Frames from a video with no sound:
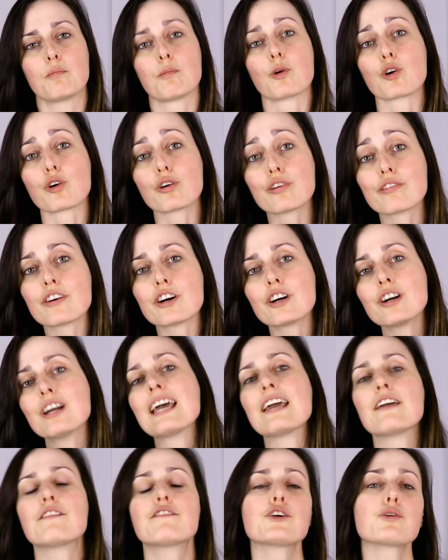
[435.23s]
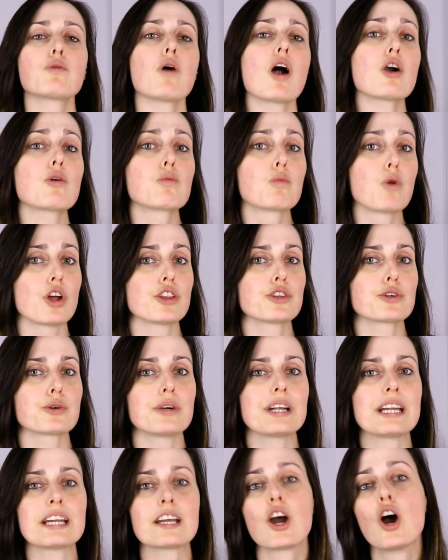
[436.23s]
Moreover, if you are
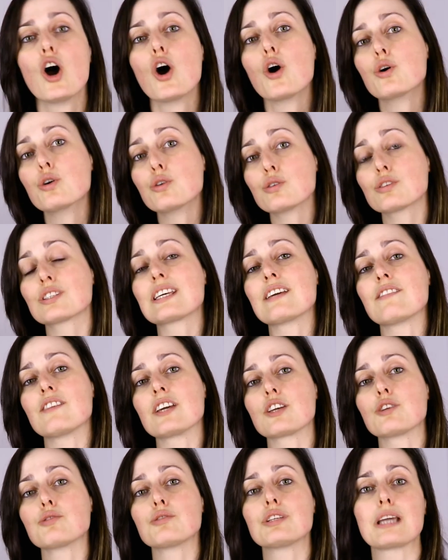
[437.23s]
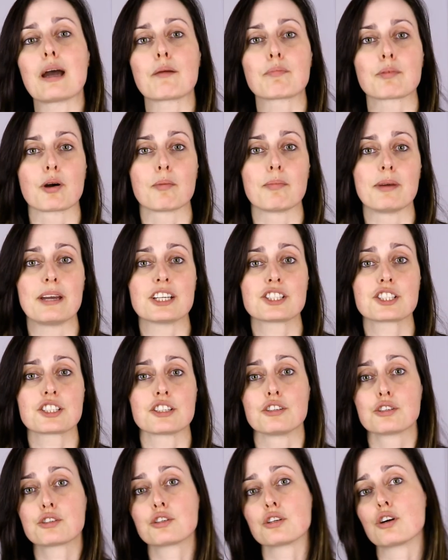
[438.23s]
wondering who's giving you the
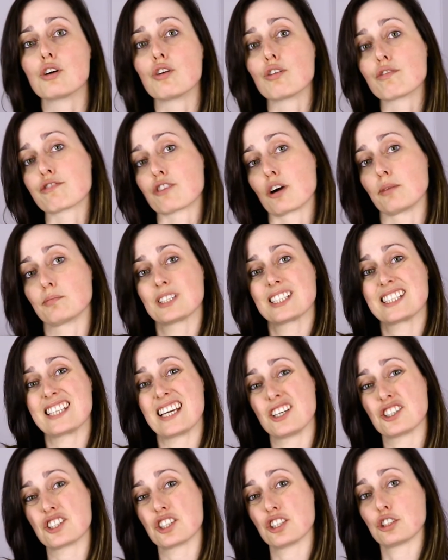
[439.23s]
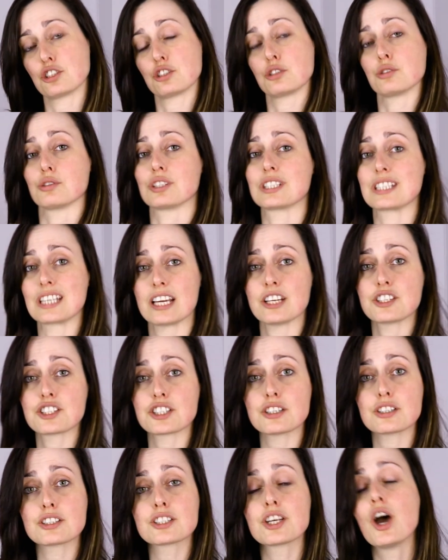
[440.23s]
approbation to go from stages to
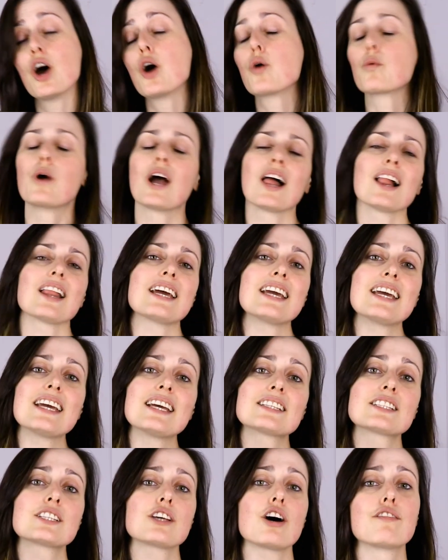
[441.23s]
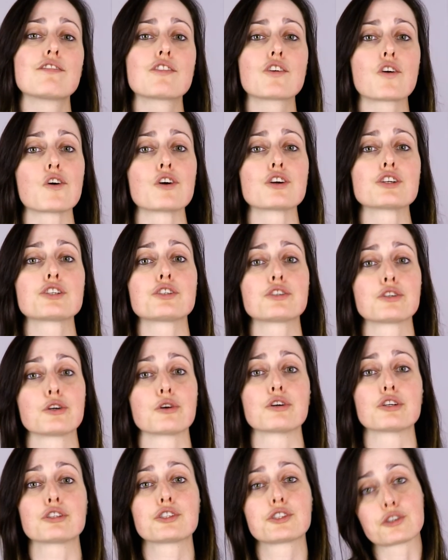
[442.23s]
stages, well, it's of course
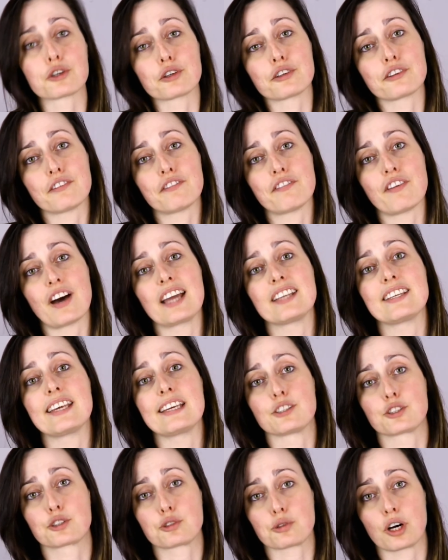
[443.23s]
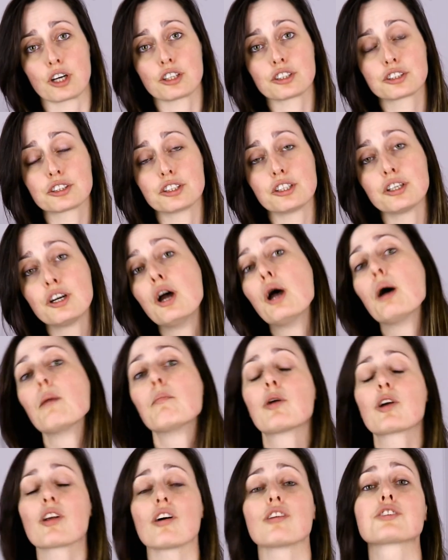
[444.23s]
your certified instructor,
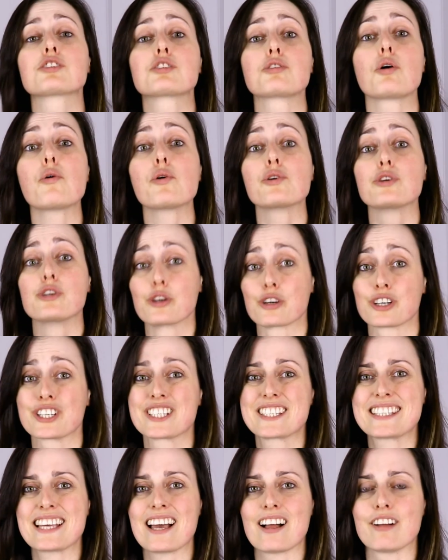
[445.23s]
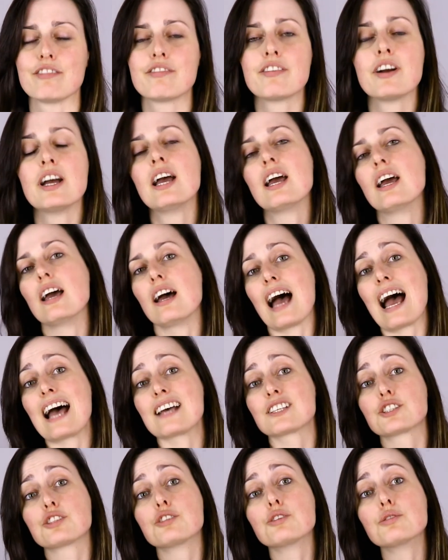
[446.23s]
but also yourself.
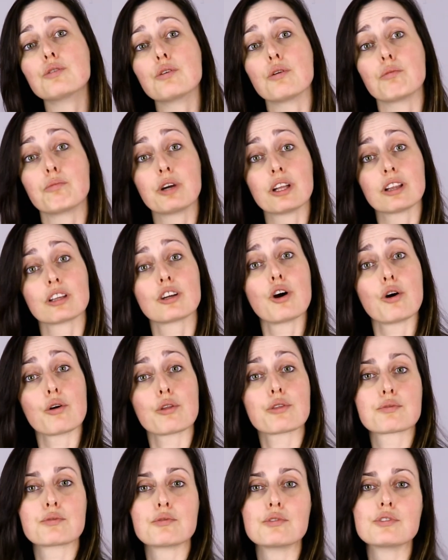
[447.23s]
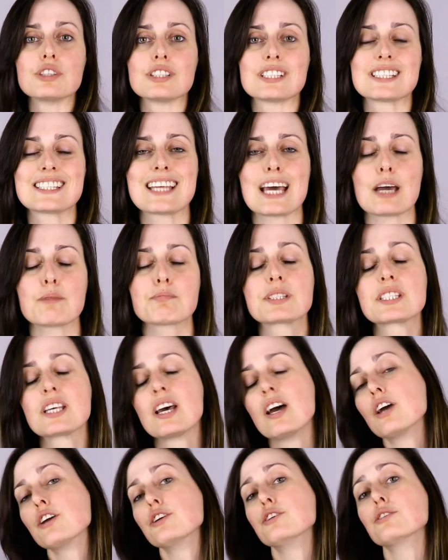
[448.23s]
As you will go through the steps,
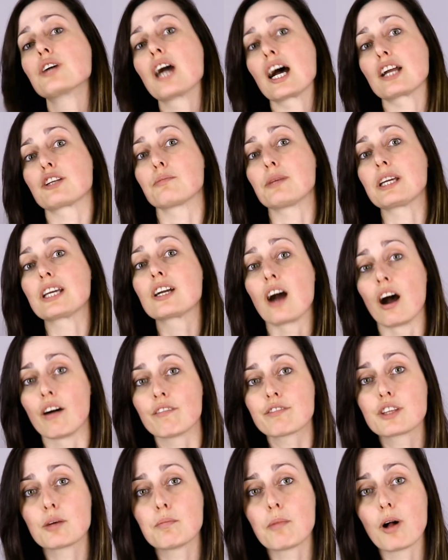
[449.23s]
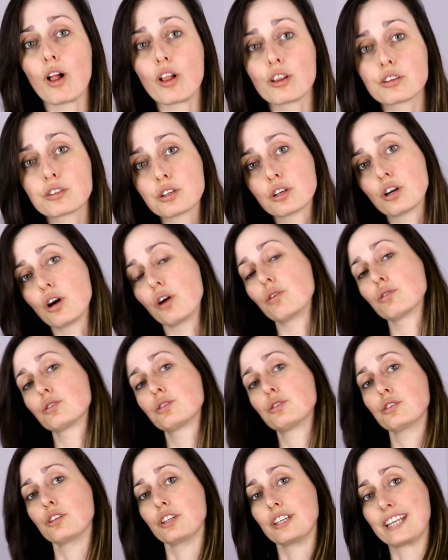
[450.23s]
you got to be comfortable to go
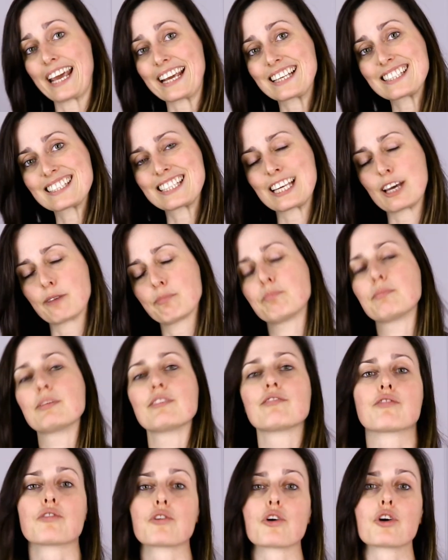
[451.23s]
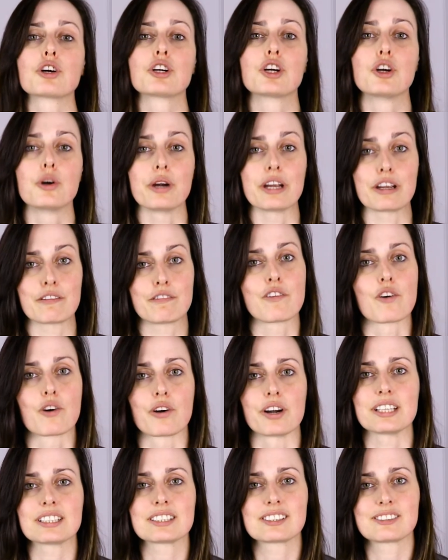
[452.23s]
to the next step before going for it.